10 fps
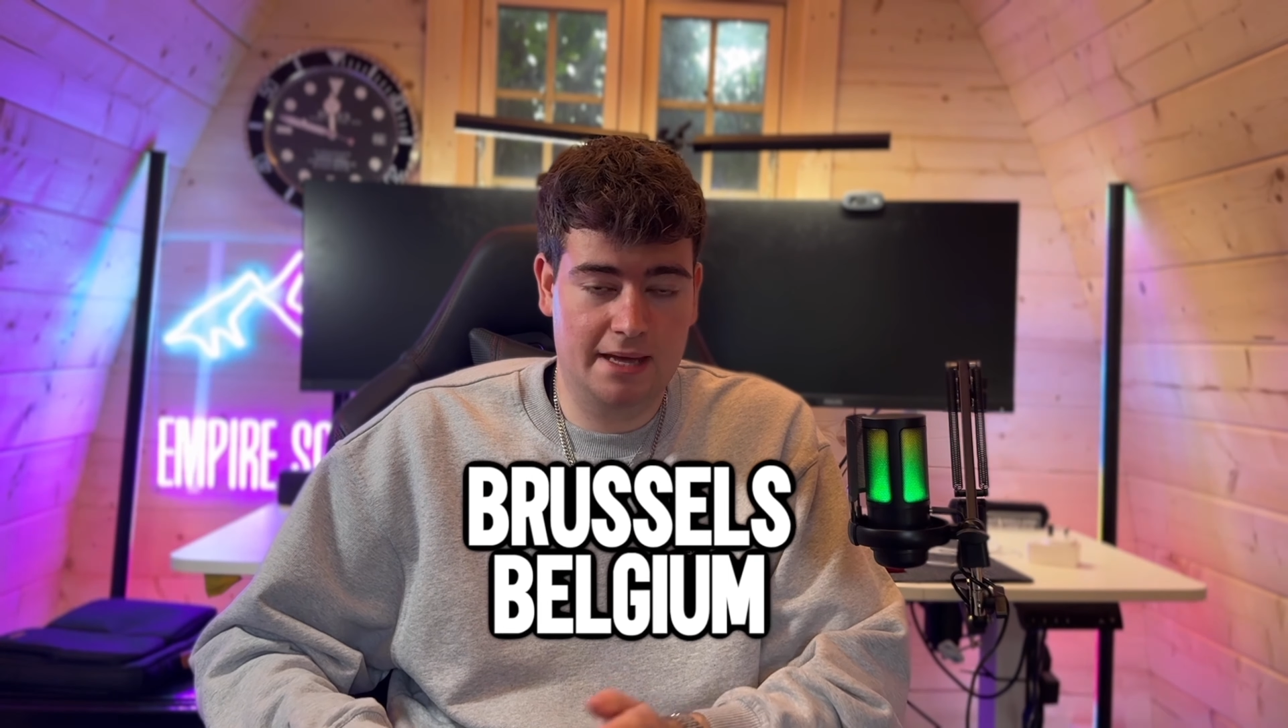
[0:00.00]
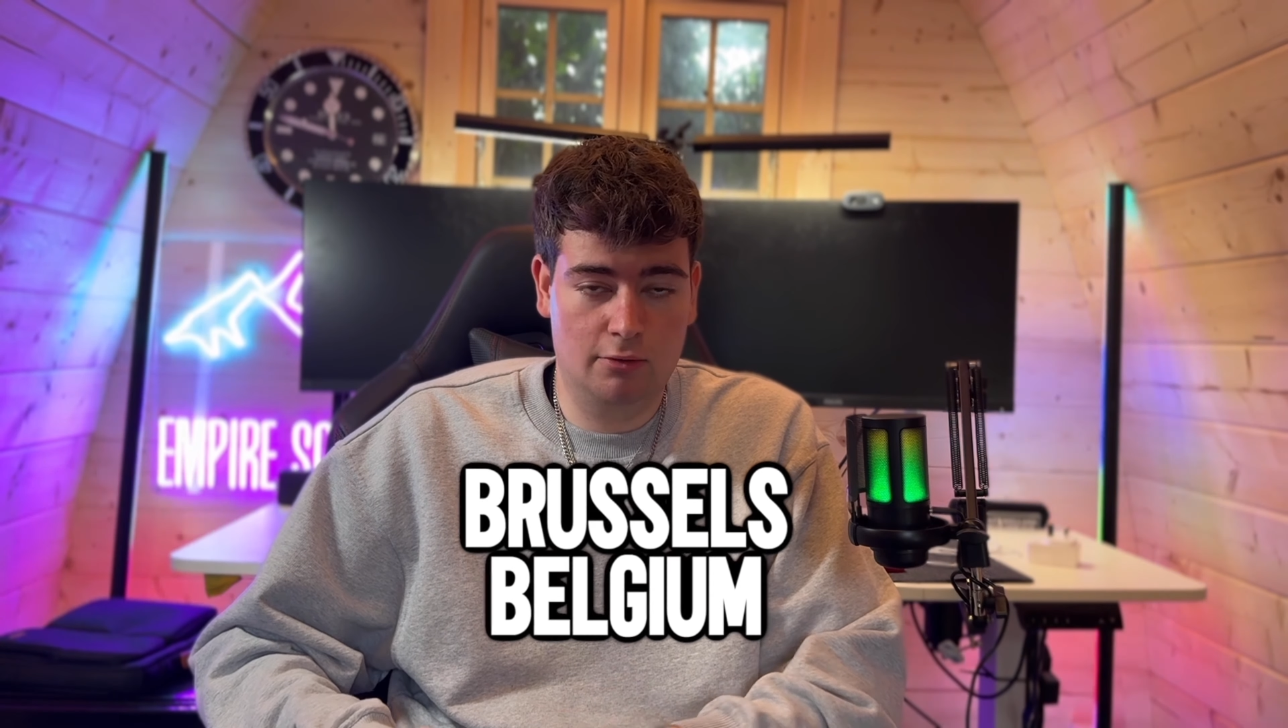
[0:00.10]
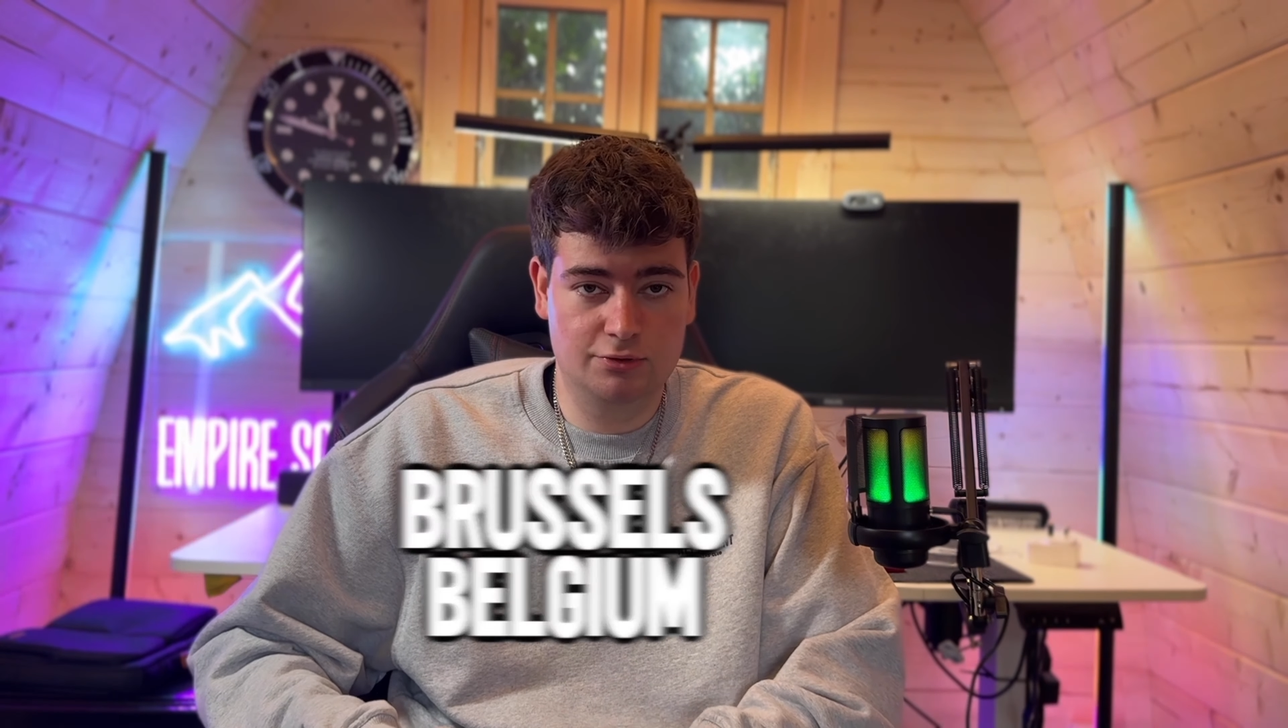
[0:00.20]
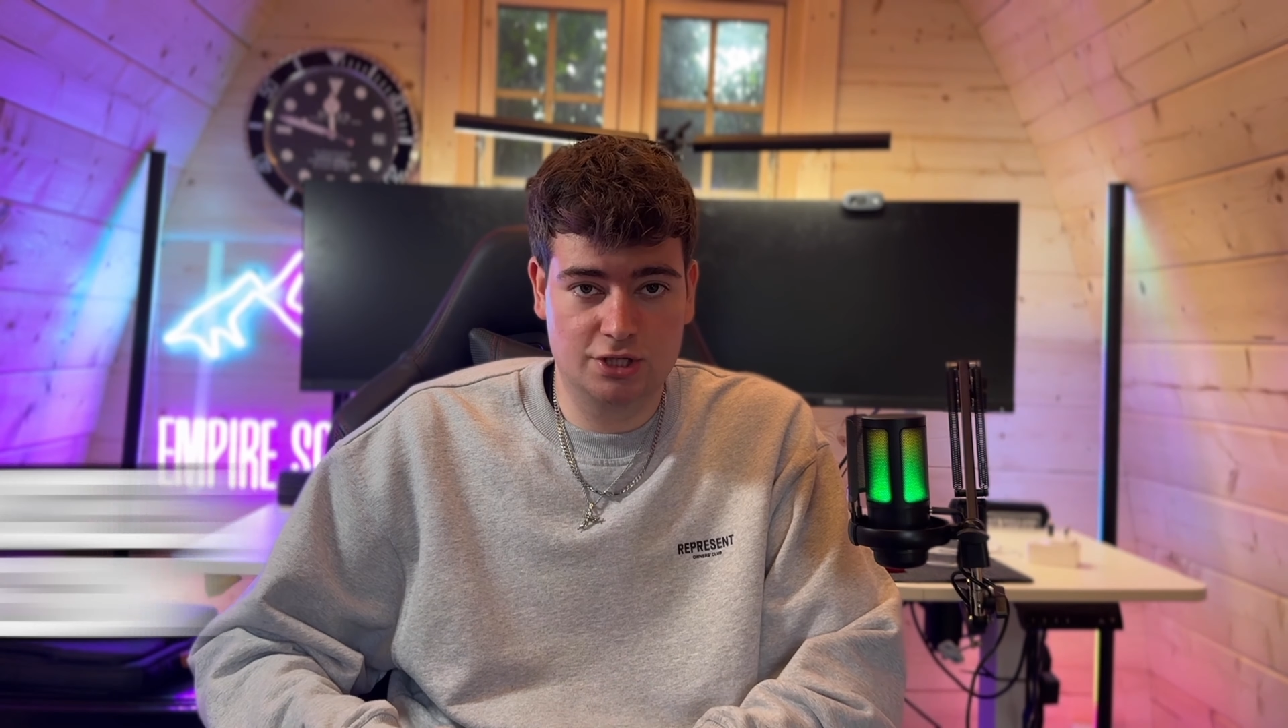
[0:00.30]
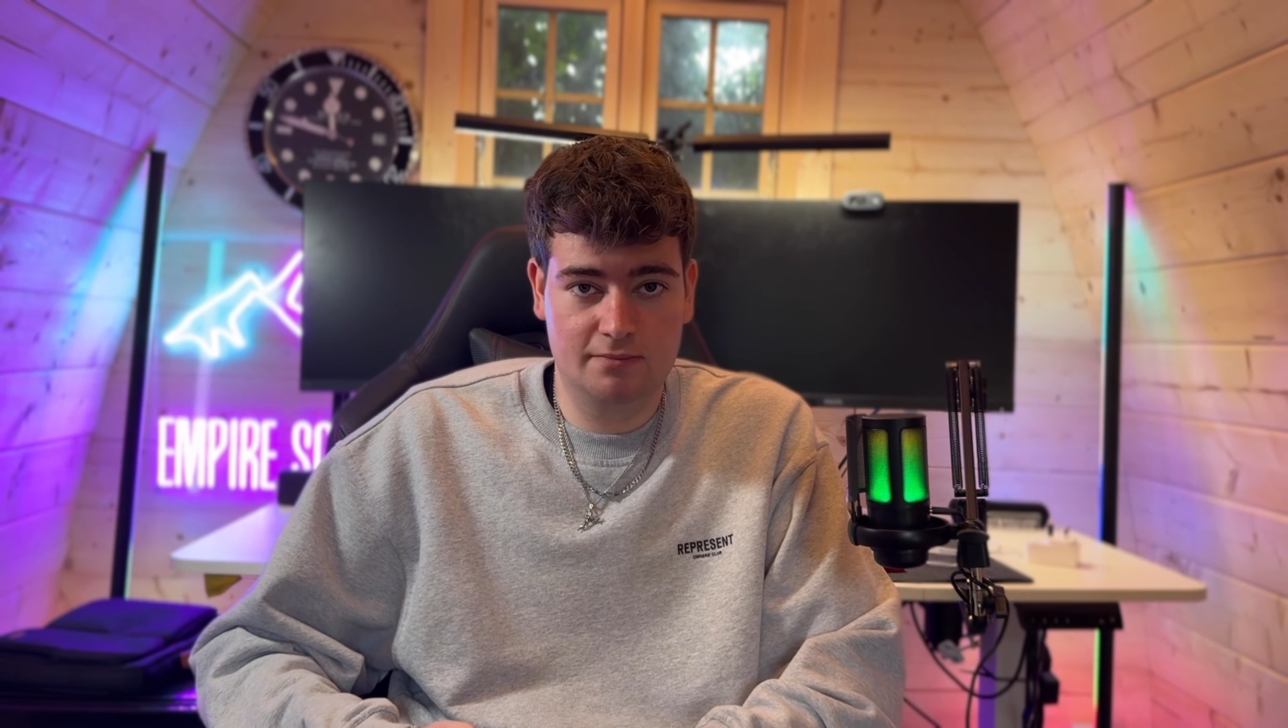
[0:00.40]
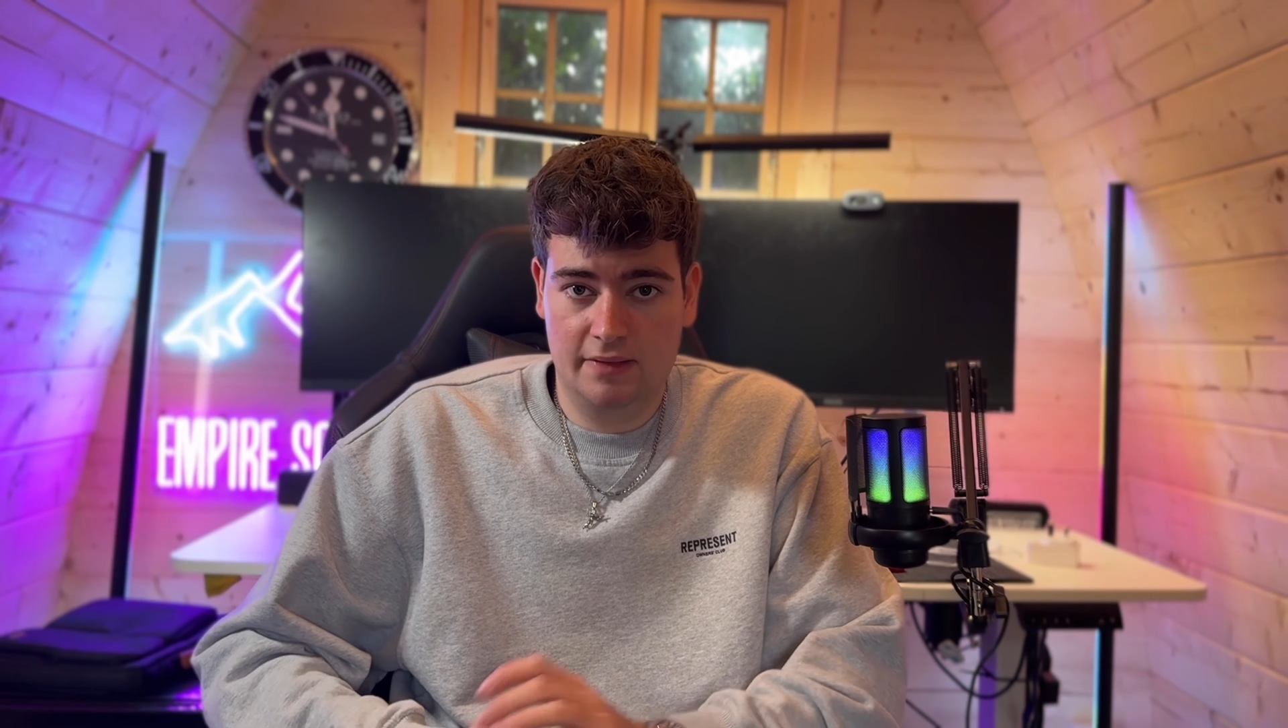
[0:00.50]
Belgium,